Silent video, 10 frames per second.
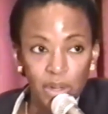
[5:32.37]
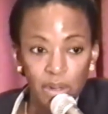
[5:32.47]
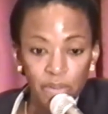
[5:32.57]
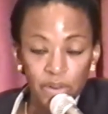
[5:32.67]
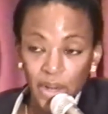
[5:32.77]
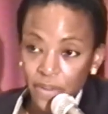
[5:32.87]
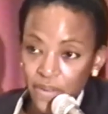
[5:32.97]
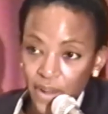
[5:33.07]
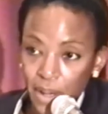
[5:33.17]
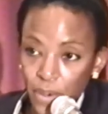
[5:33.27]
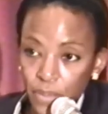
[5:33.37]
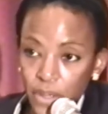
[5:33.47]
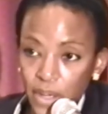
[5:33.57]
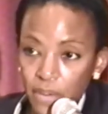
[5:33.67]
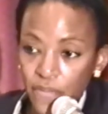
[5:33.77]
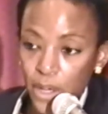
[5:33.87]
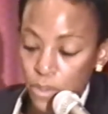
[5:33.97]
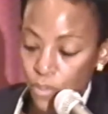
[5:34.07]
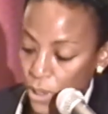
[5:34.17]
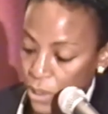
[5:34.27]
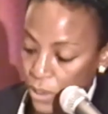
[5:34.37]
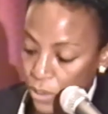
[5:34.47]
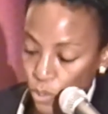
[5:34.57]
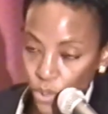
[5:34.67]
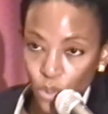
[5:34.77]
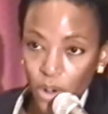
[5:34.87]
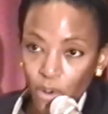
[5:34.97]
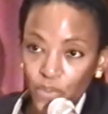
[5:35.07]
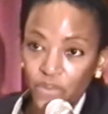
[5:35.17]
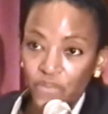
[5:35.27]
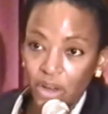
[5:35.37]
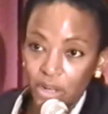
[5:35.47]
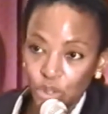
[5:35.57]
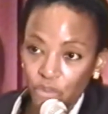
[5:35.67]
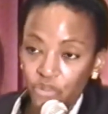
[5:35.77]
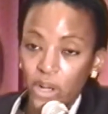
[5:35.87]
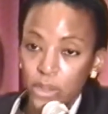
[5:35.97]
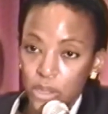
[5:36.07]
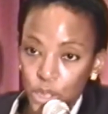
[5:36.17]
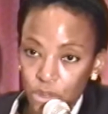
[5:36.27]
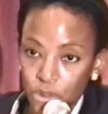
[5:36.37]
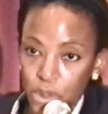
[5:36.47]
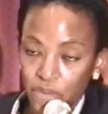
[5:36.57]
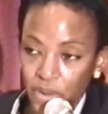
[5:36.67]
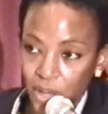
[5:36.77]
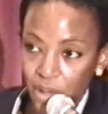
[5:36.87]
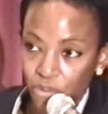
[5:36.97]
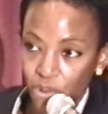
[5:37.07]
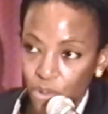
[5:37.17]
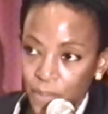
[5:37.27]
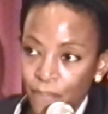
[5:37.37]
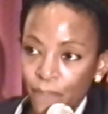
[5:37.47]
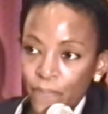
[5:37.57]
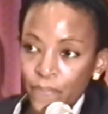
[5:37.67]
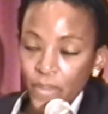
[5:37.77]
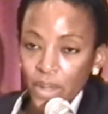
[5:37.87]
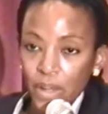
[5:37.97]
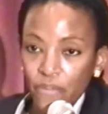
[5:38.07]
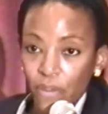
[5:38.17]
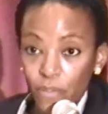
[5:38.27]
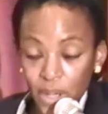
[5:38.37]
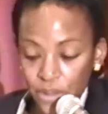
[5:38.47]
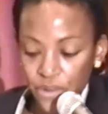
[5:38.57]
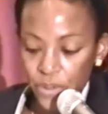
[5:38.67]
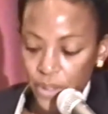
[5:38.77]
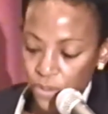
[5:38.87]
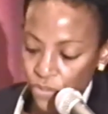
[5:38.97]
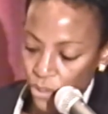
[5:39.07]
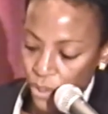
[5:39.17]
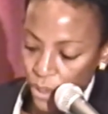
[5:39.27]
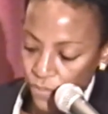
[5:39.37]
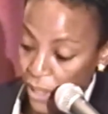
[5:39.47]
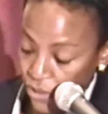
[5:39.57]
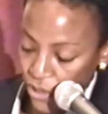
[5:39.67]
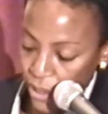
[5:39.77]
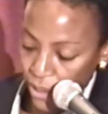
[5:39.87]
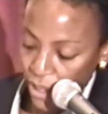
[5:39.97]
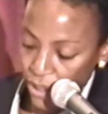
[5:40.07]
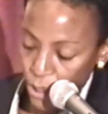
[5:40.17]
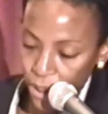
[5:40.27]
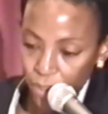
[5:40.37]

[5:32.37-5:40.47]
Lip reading: that at the time I became vice president, we were on the verge of transition to civilian rule from military dictatorship.